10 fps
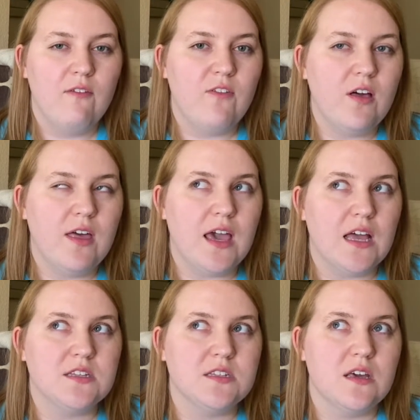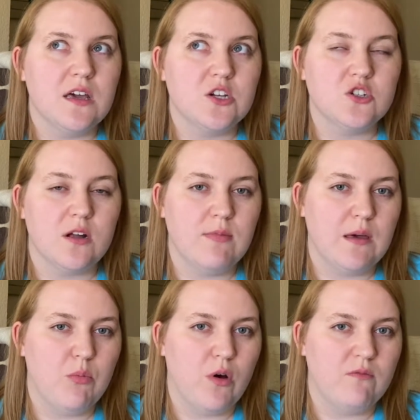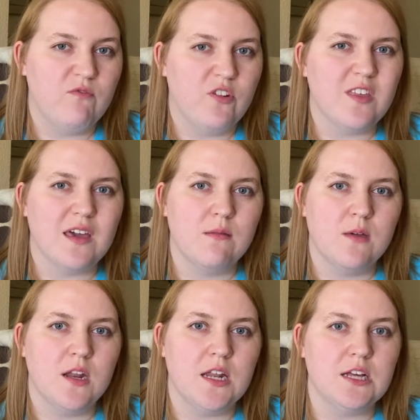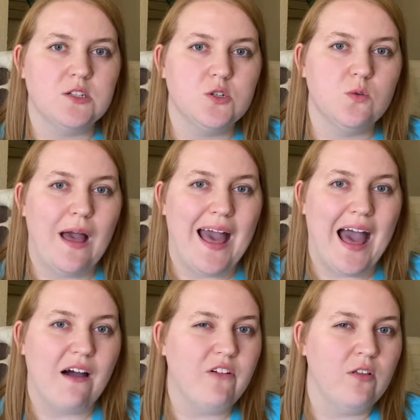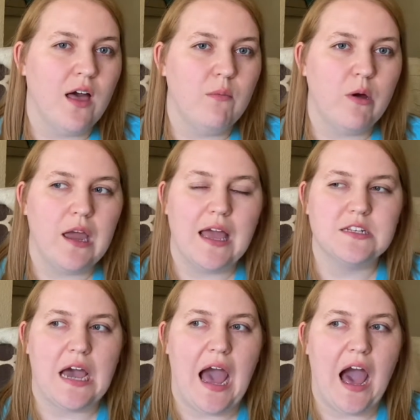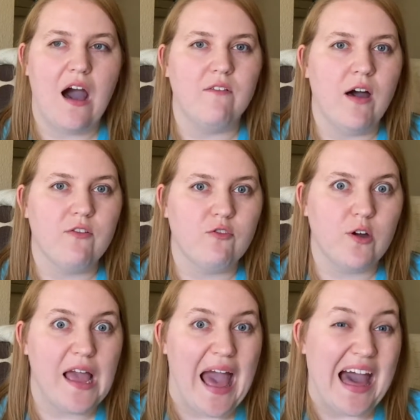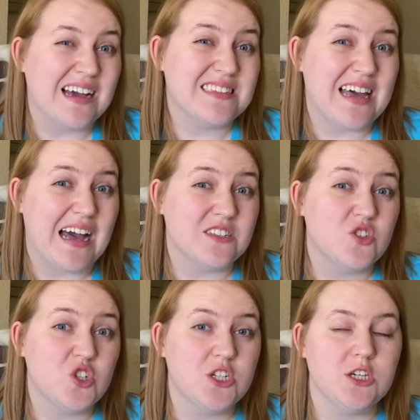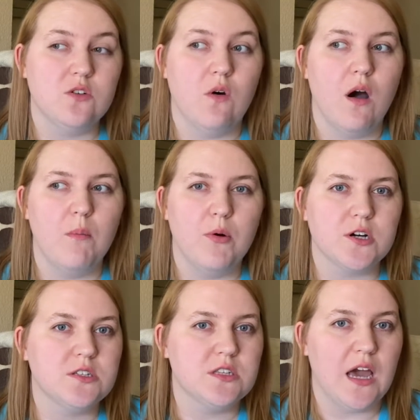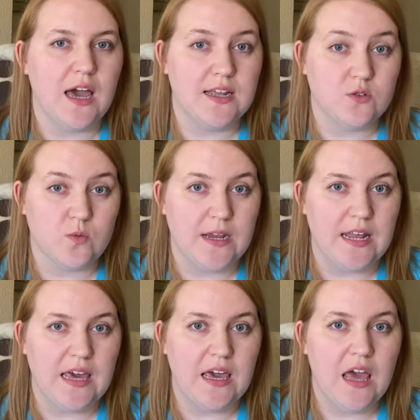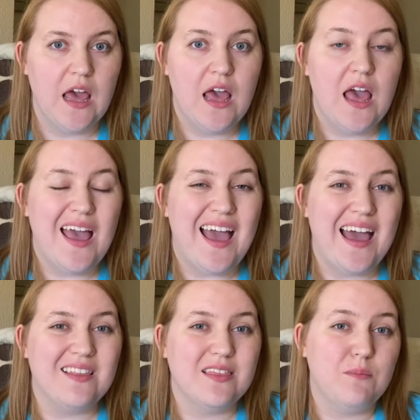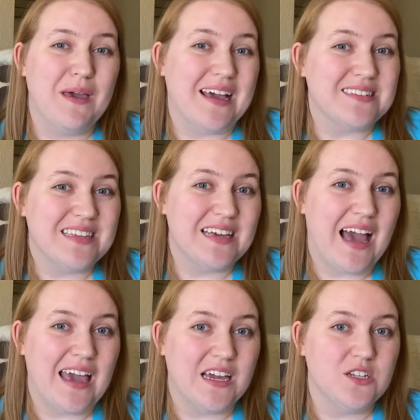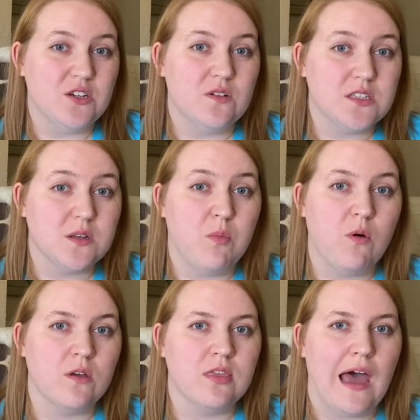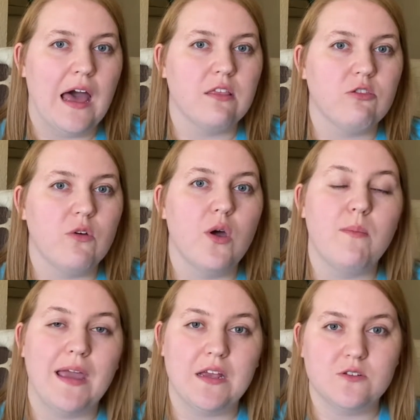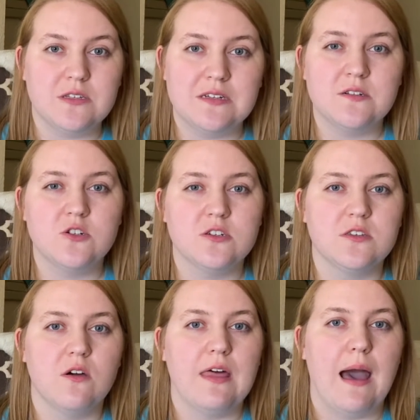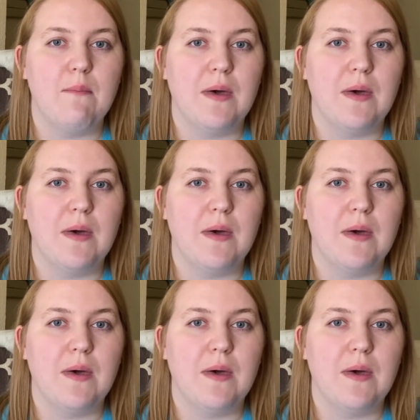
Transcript: feel like it's extremely important for the community to have a library and to have a free access to books and reading. And the biggest thing I can do is support that through my usage so that